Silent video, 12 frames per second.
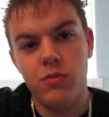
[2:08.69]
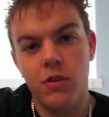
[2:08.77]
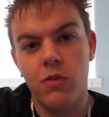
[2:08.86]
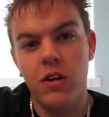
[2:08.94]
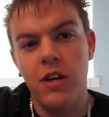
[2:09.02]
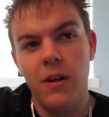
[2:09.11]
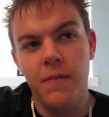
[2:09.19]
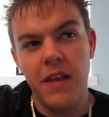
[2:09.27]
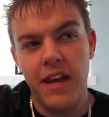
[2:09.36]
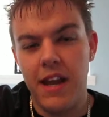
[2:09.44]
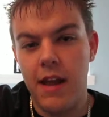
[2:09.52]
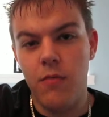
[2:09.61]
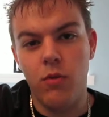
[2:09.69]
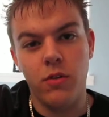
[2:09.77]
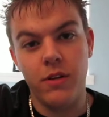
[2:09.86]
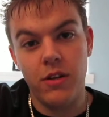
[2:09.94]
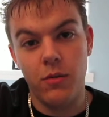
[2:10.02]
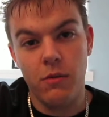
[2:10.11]
Well, and then what
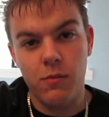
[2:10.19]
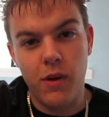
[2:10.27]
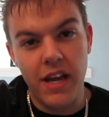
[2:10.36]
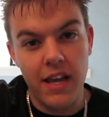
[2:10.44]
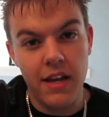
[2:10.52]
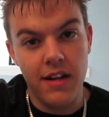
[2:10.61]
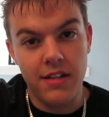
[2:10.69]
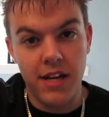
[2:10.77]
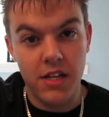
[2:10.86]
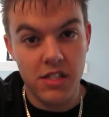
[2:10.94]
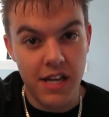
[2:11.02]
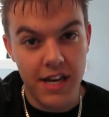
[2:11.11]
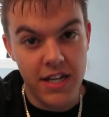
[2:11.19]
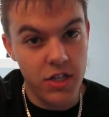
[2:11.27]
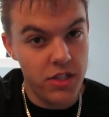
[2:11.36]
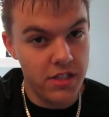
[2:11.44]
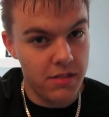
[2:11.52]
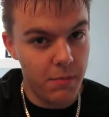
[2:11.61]
do? We wait and it takes
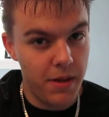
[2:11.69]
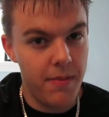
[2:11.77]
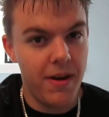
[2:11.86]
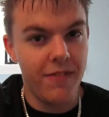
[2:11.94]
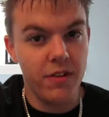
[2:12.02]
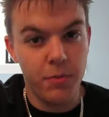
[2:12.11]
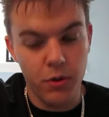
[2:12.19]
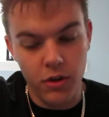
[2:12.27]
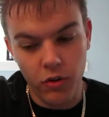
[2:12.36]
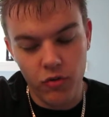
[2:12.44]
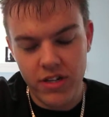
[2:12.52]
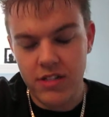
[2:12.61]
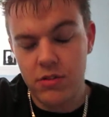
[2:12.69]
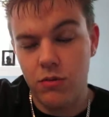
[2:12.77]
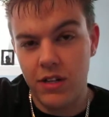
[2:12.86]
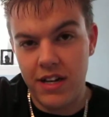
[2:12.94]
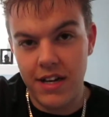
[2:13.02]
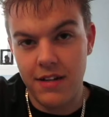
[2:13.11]
ages and people have to put the grit
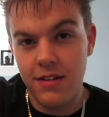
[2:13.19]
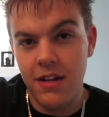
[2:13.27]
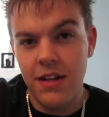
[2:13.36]
salt down